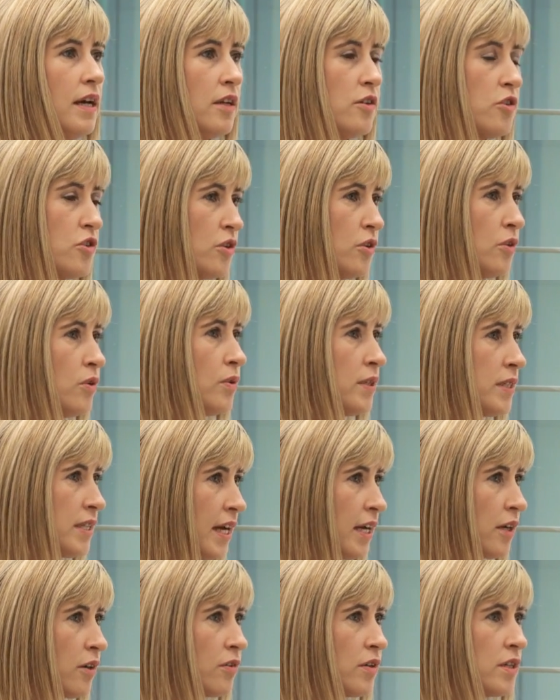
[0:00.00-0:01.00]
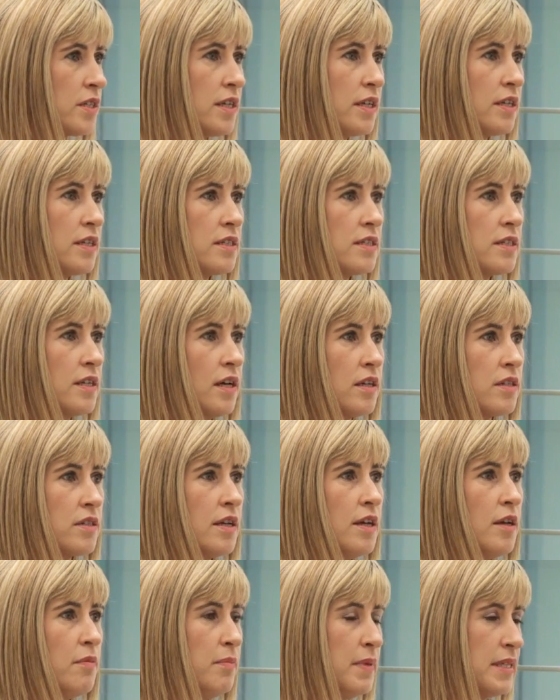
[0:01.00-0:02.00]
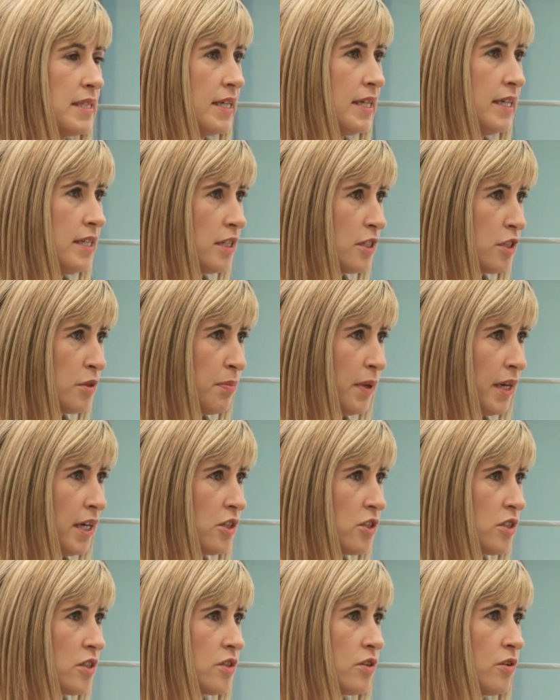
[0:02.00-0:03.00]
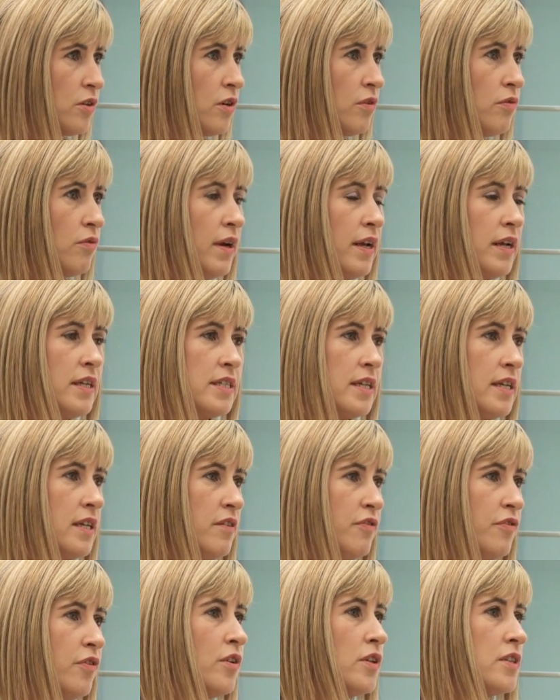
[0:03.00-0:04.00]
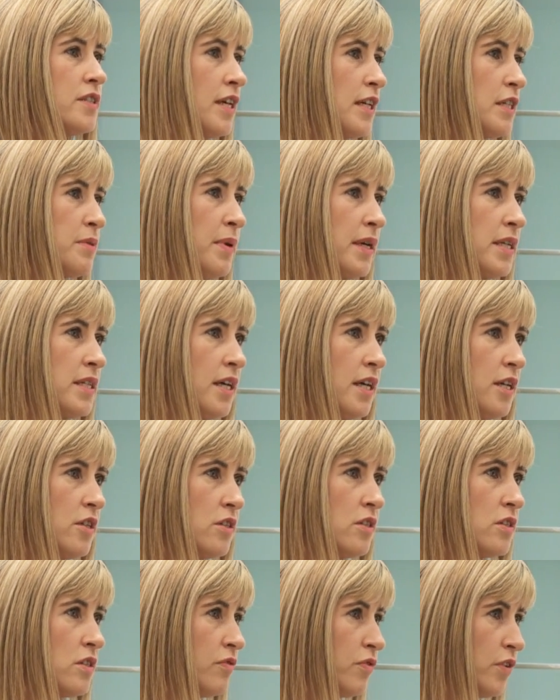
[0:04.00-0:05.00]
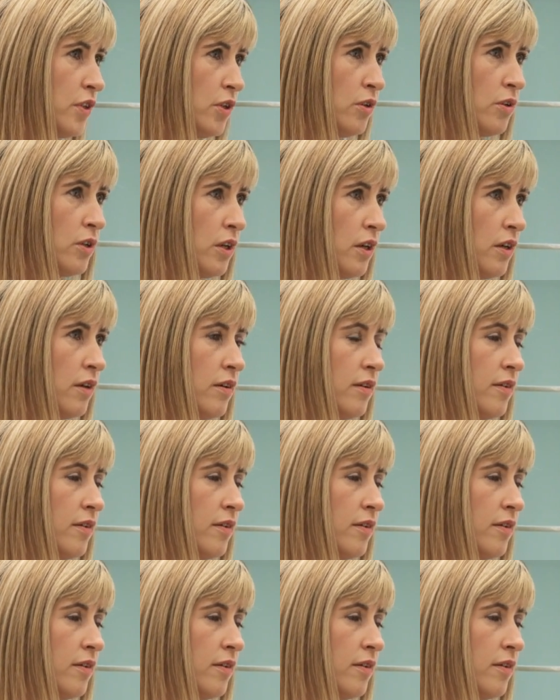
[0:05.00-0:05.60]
true and accurate and is not misleading to patients or raise any false expectations of cure.